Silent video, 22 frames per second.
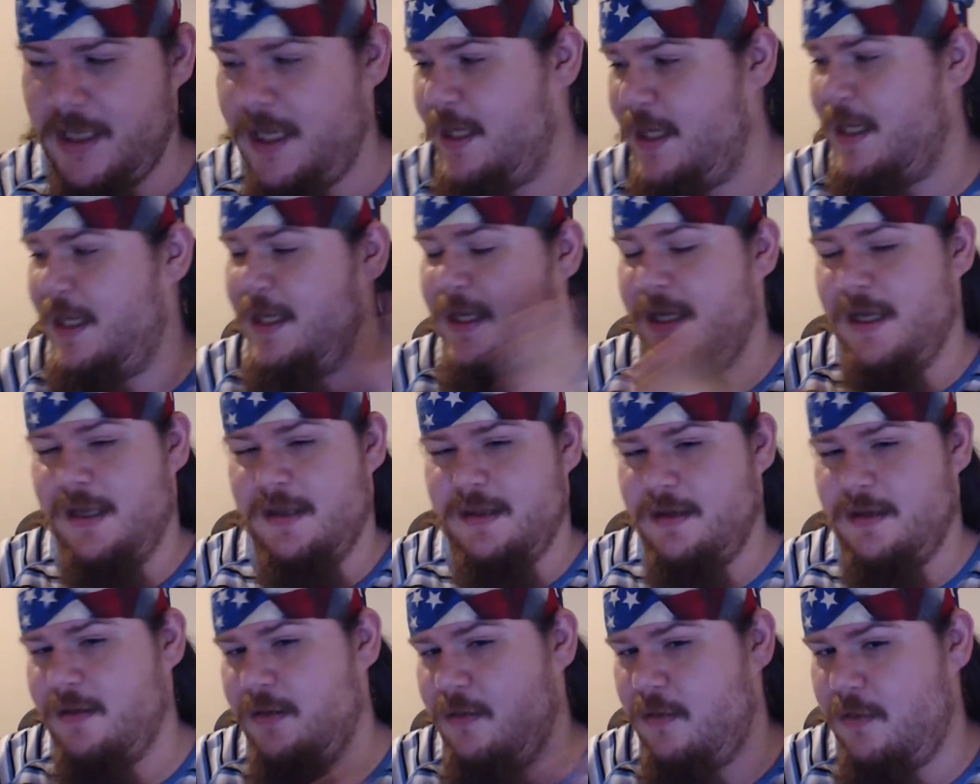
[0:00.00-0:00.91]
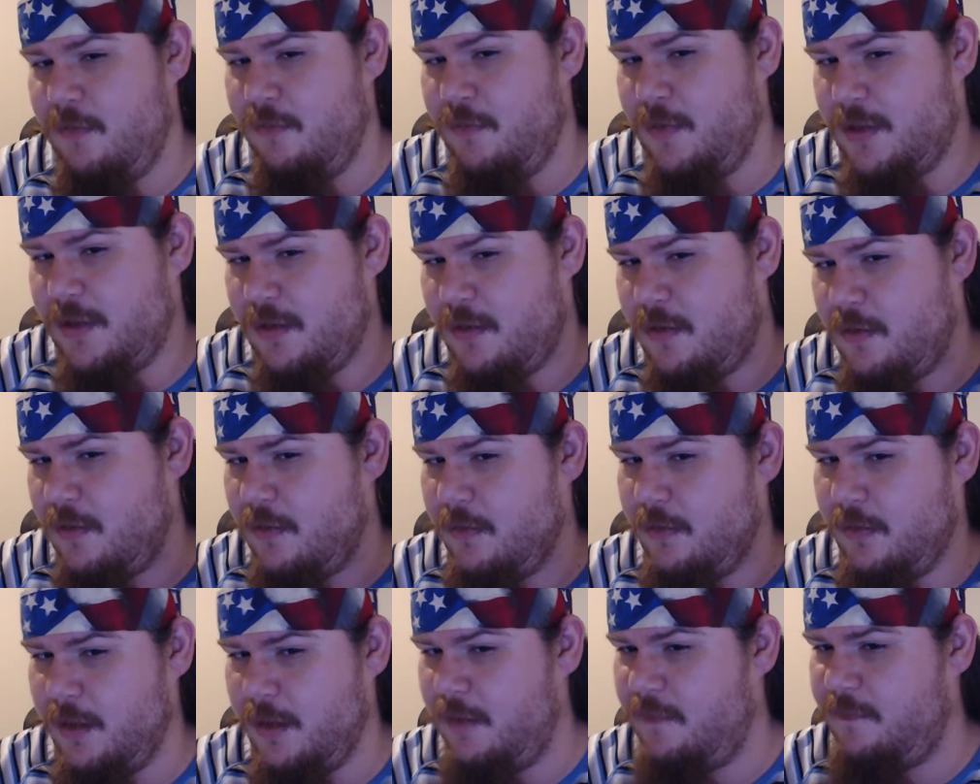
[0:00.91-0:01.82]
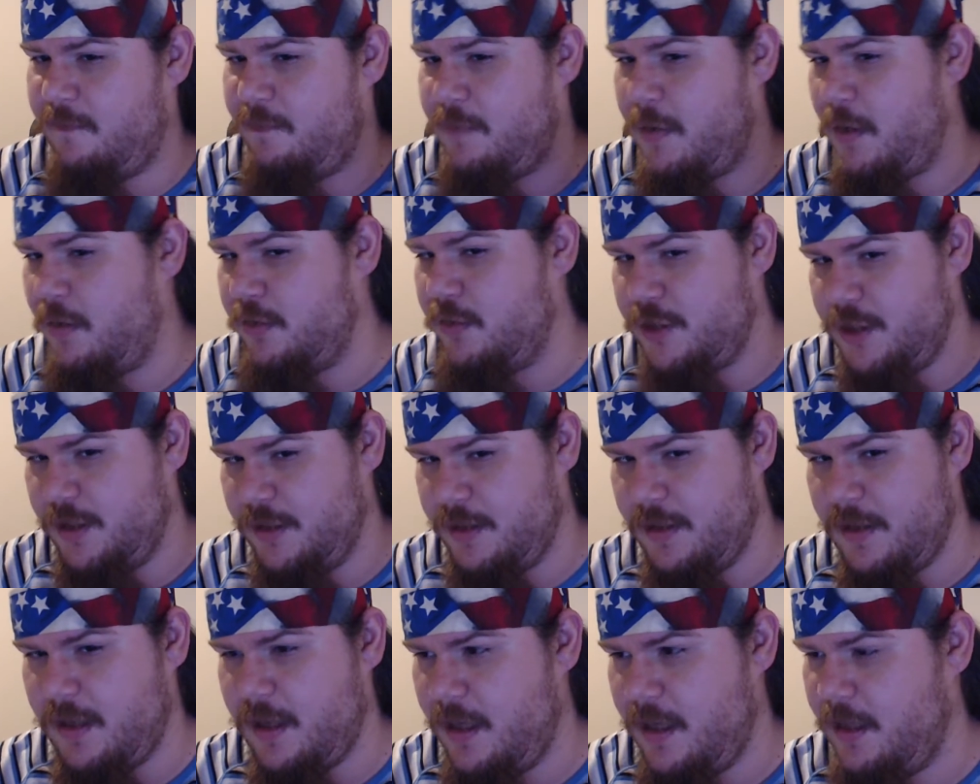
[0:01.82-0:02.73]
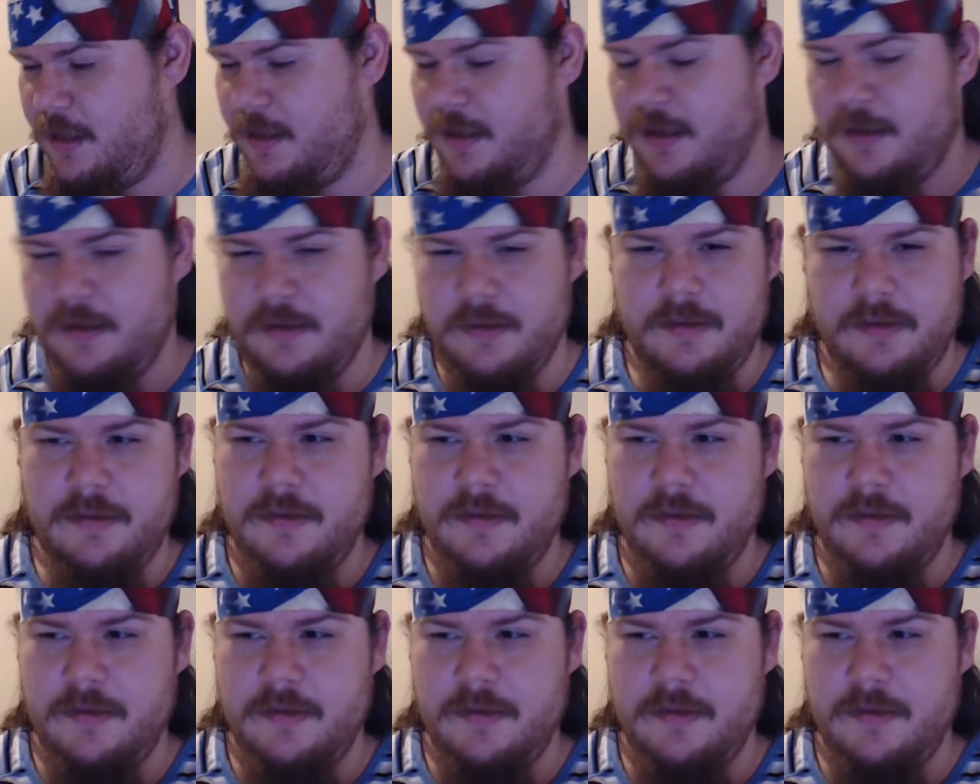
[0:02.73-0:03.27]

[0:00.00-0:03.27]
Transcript: I get they're going with the whole Love Potion thing,